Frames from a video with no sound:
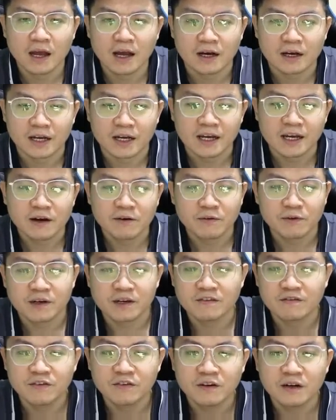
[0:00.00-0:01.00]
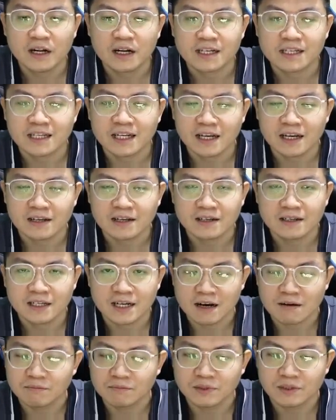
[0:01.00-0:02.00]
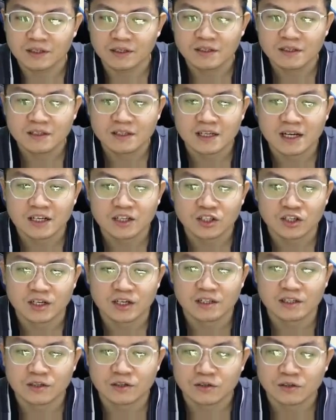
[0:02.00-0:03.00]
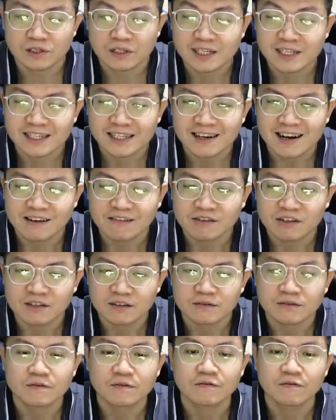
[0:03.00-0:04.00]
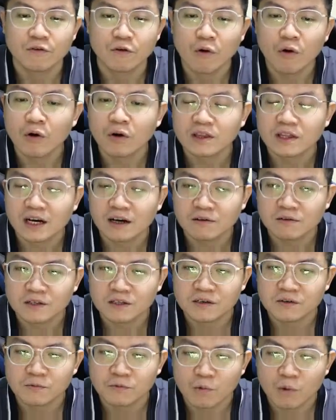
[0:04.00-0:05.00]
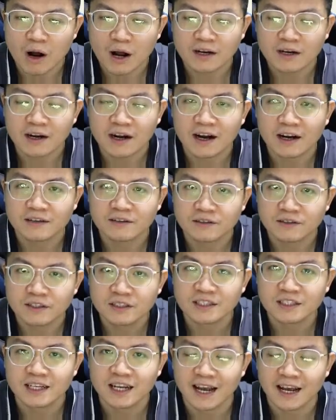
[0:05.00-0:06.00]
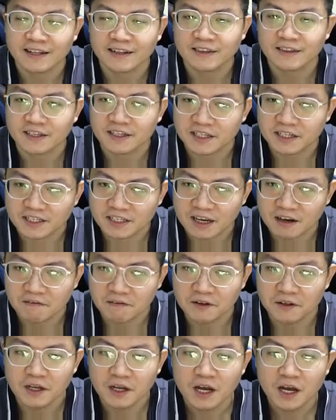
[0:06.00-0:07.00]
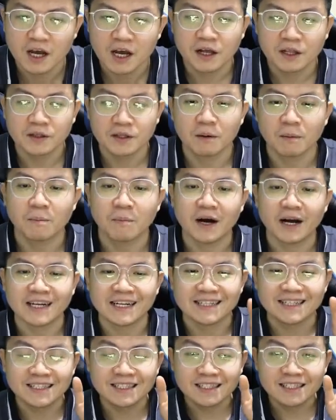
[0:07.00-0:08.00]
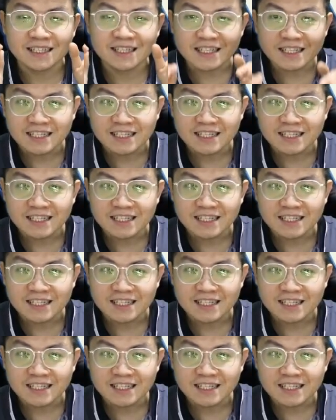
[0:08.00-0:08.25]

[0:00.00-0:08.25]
Okay, I will give you a number such as 604,137. Now, by this